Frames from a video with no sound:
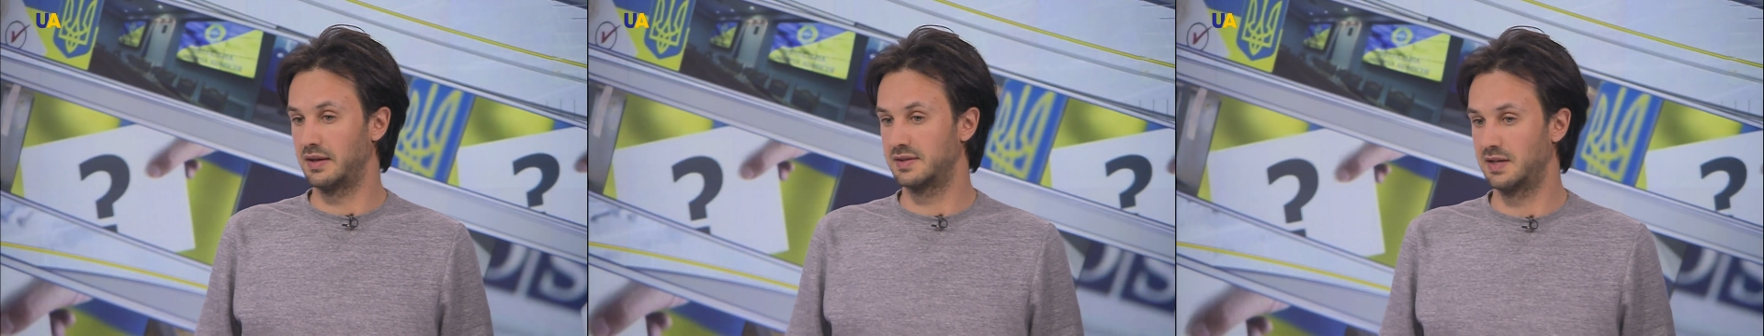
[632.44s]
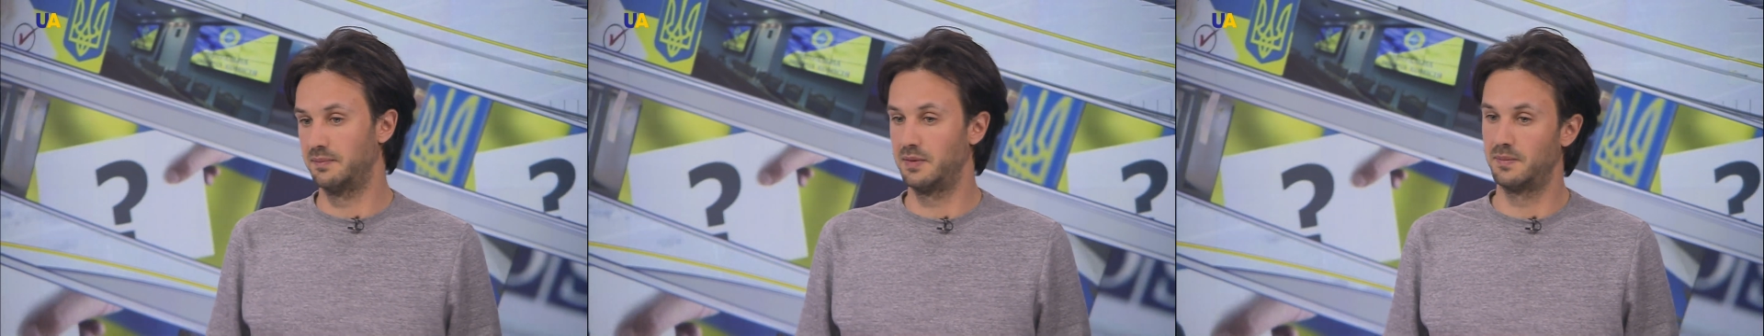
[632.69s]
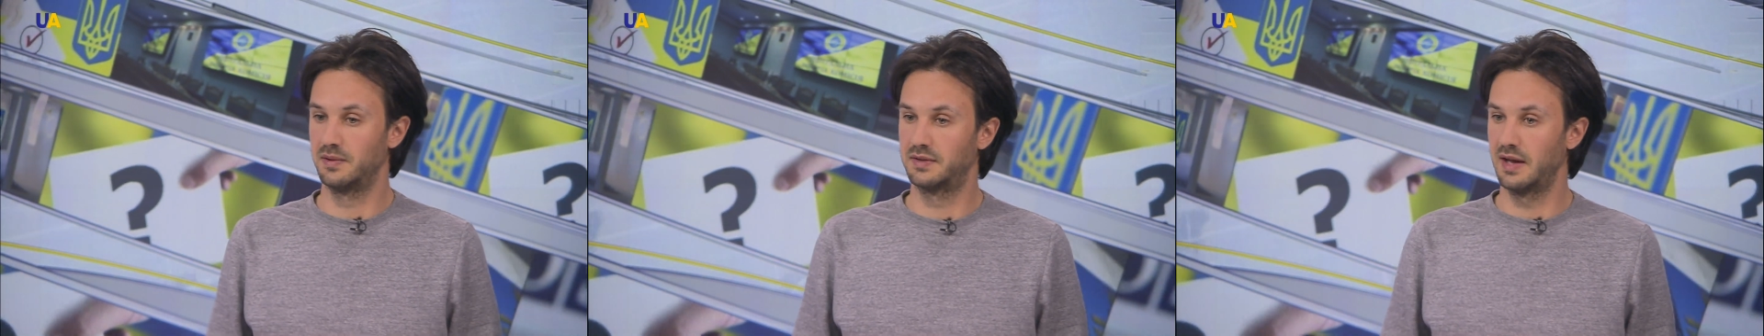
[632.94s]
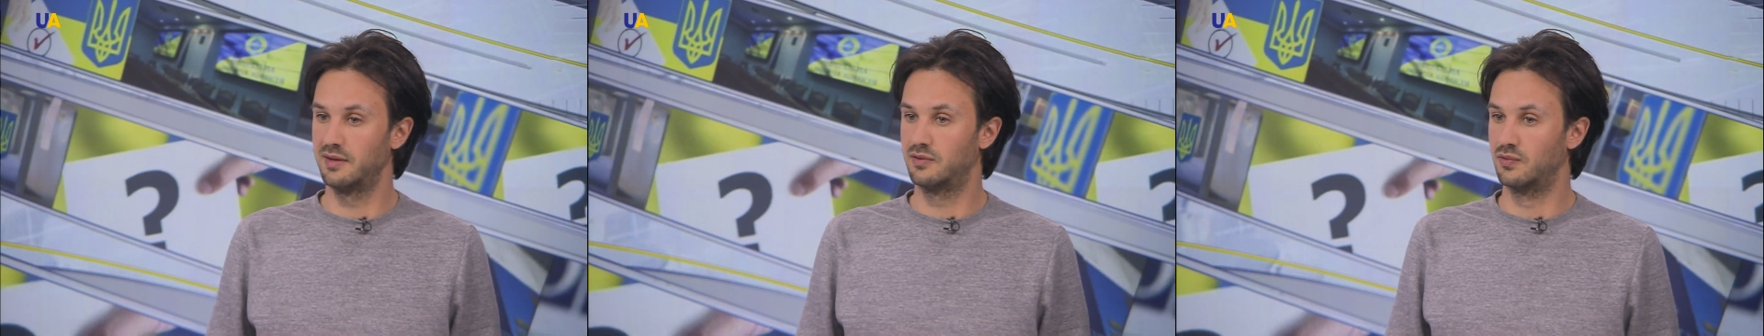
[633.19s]
and some people
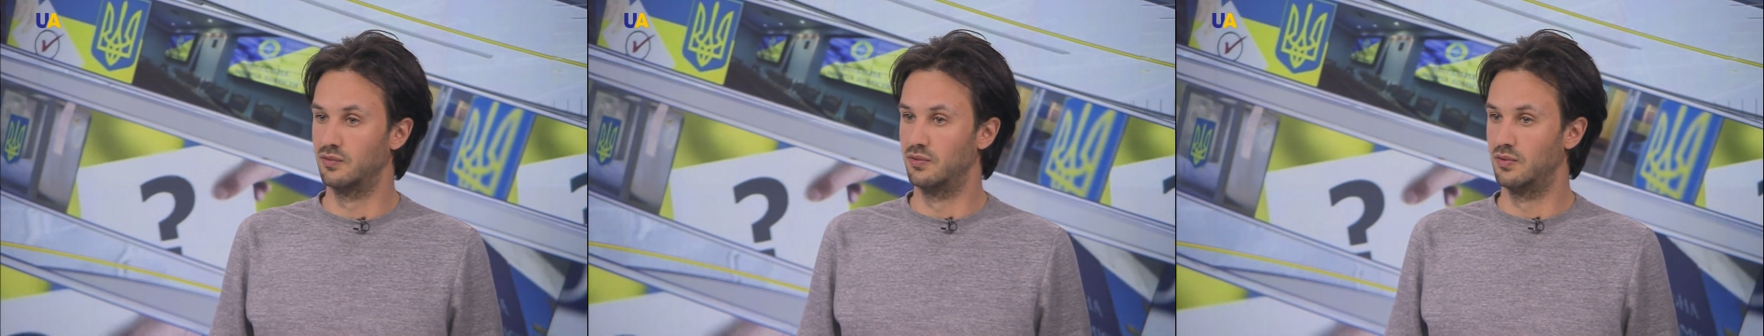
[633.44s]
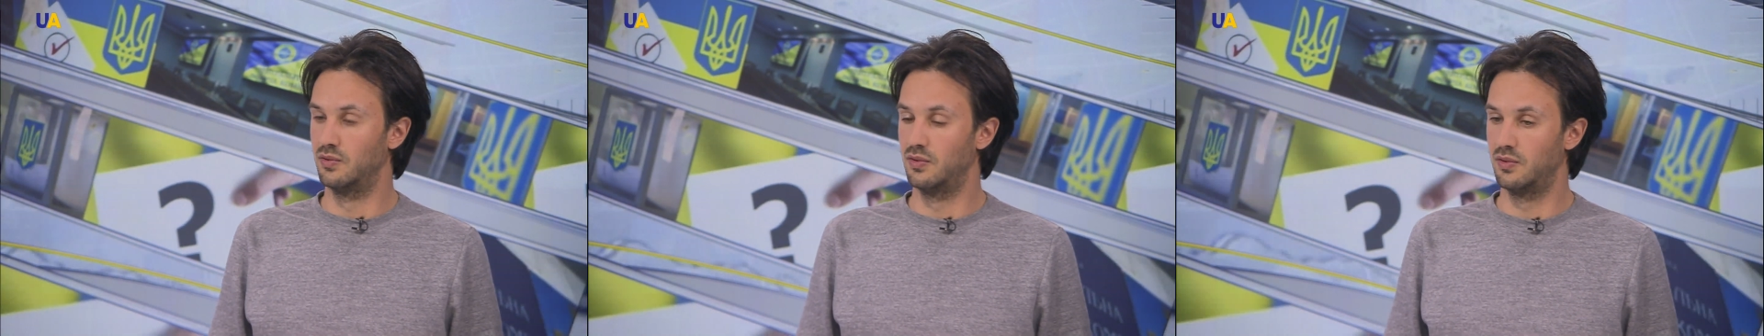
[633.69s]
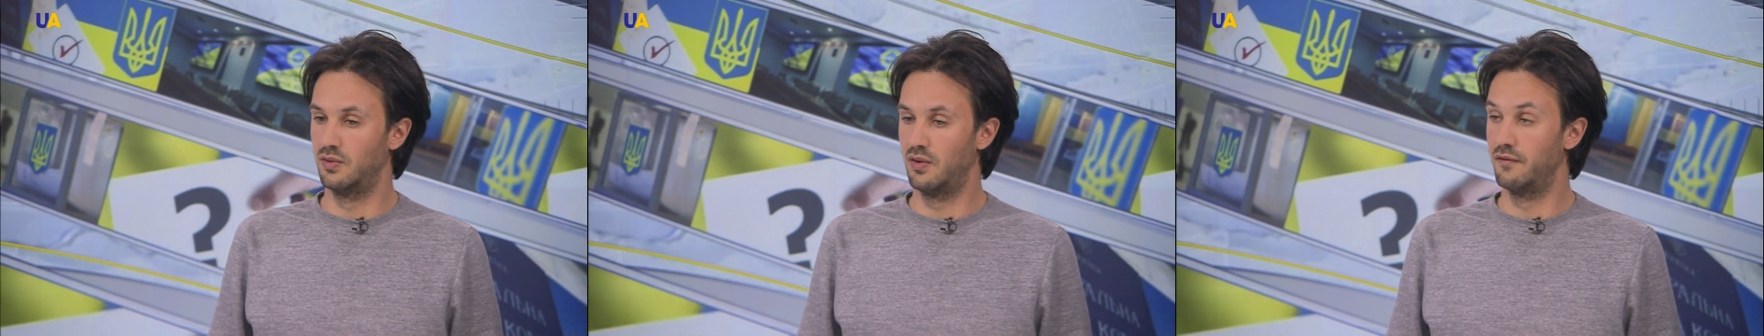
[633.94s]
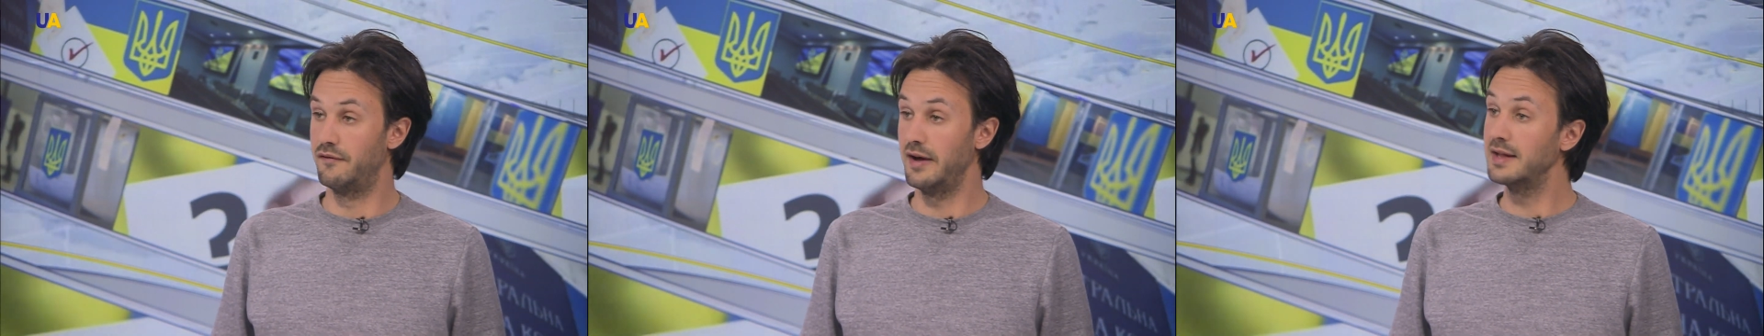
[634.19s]
tend to
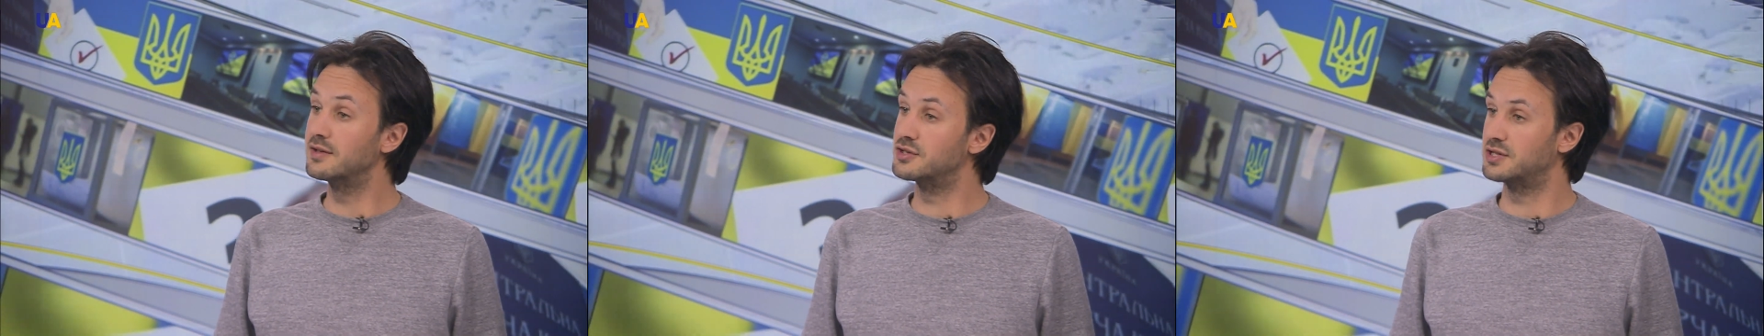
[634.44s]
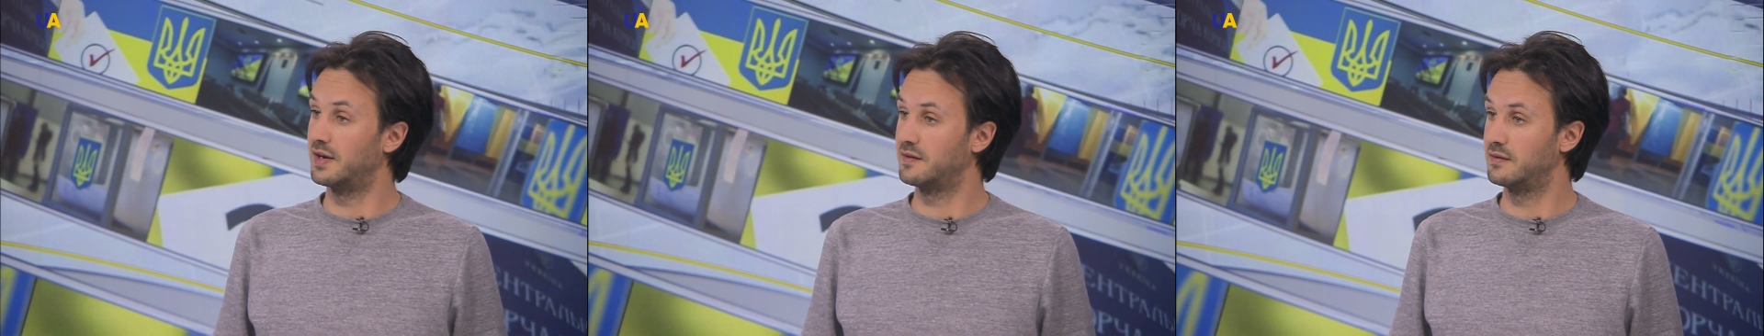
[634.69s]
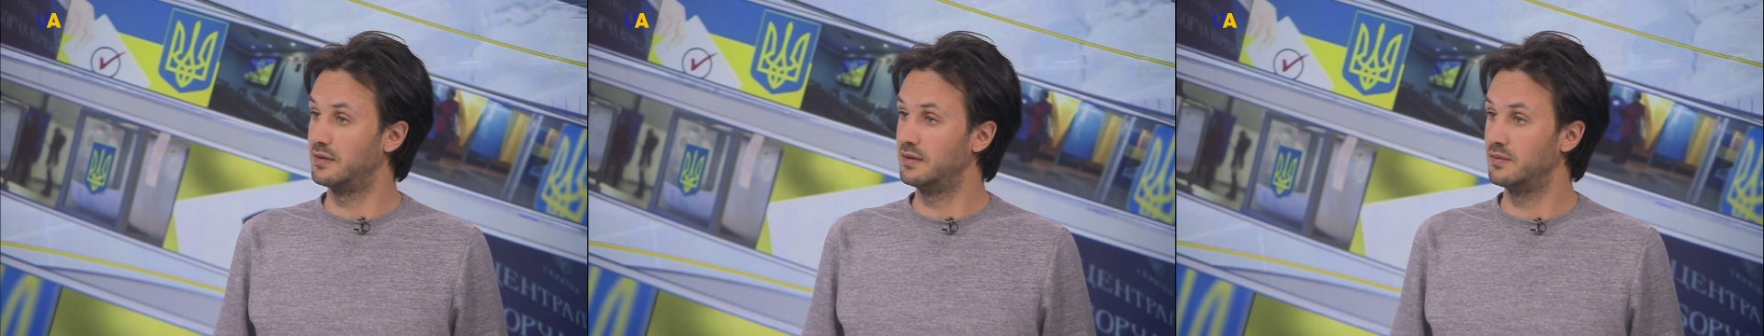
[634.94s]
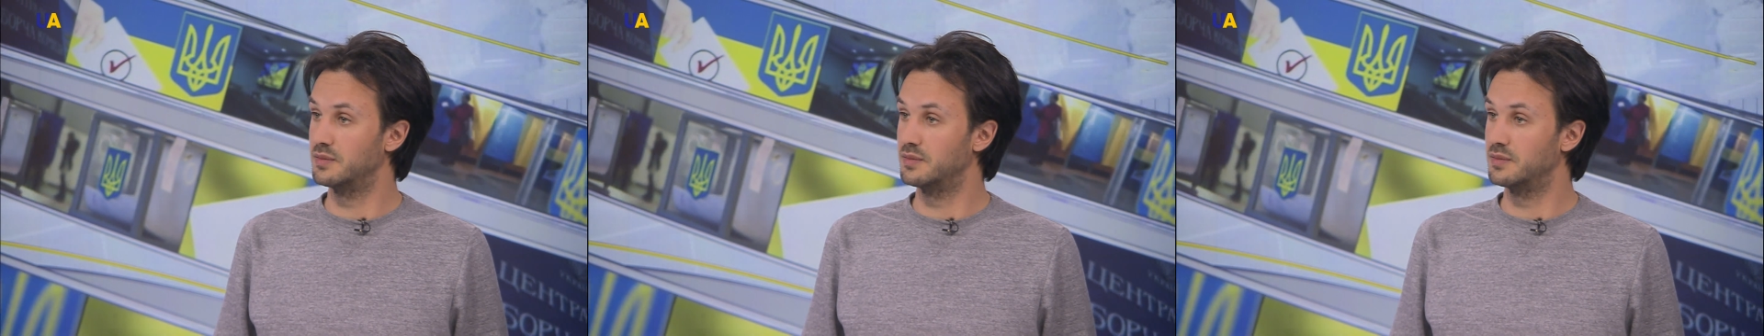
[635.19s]
offend each other,